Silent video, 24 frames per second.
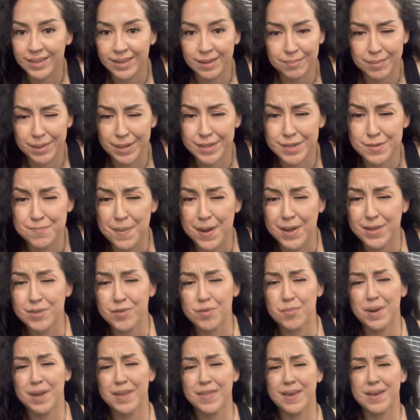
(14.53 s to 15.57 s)
I'm not sponsored
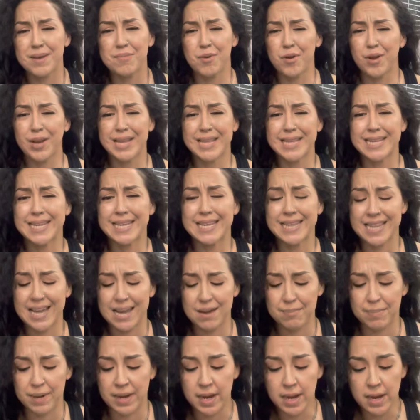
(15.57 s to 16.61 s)
by them or anything like
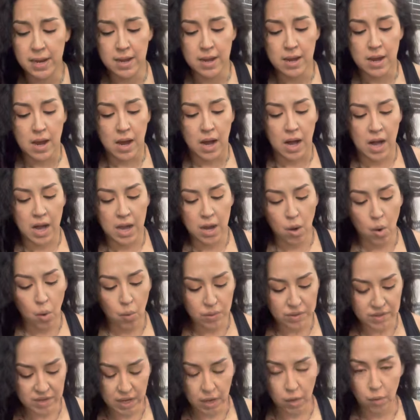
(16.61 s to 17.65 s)
that, but I
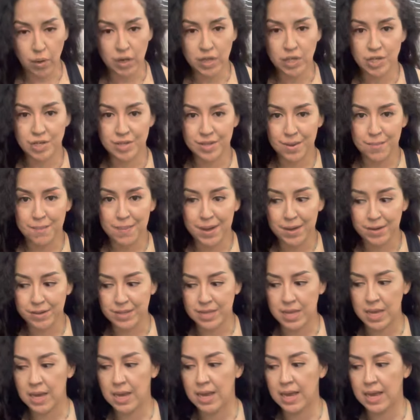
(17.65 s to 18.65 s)
always get questions on belts,